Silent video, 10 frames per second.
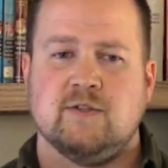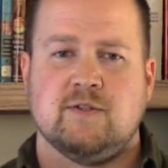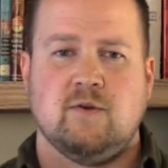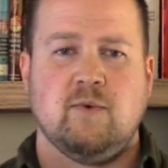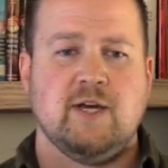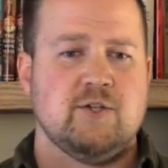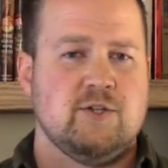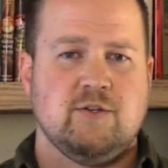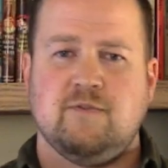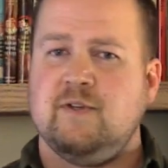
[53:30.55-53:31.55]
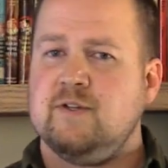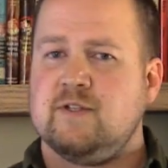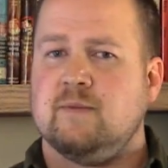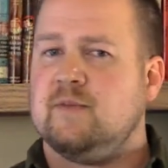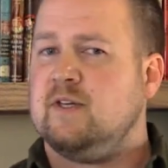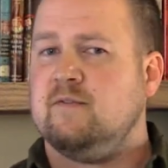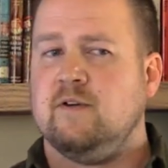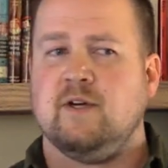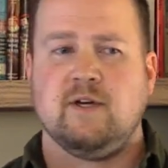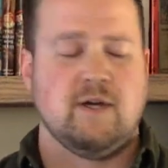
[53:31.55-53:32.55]
and so why should you fear something if
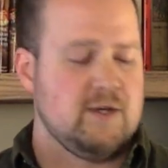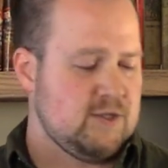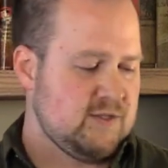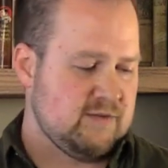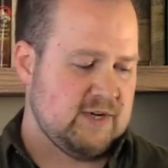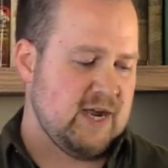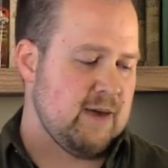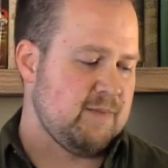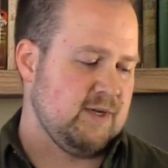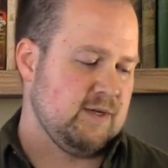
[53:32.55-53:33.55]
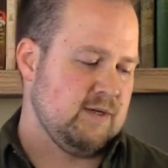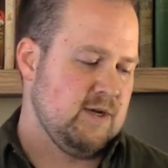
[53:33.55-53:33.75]
you're not conscious of it happening?